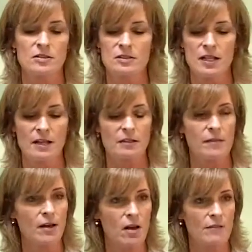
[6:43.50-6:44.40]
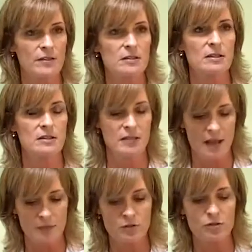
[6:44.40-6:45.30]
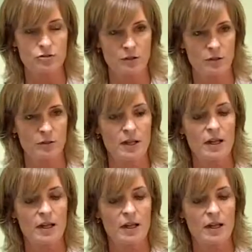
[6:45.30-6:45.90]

That is the saying in my office, and it's absolutely true.